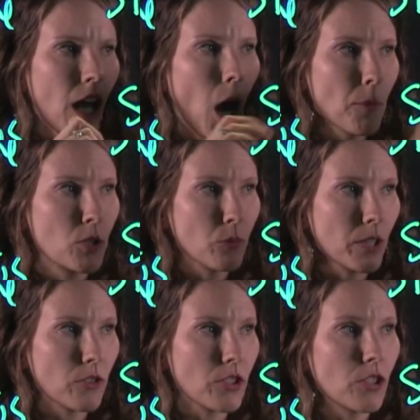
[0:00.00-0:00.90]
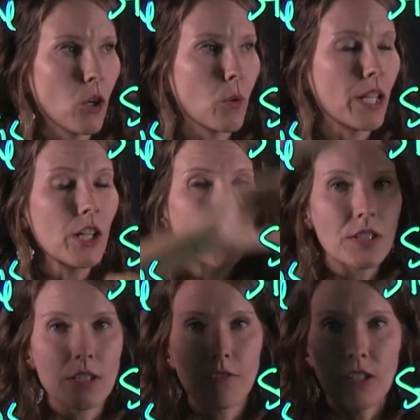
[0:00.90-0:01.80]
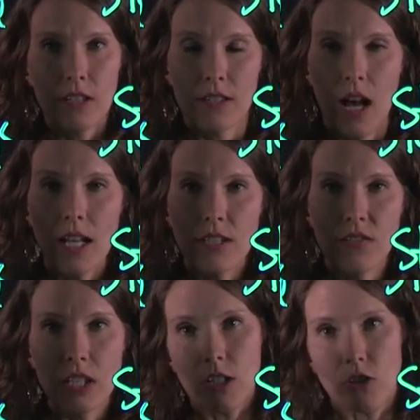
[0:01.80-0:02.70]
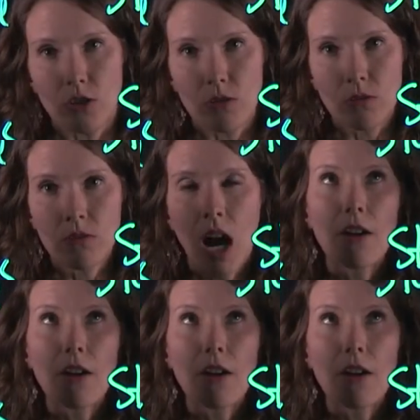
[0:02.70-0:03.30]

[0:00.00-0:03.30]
Helps your reader to know, here are the different sides of the issue.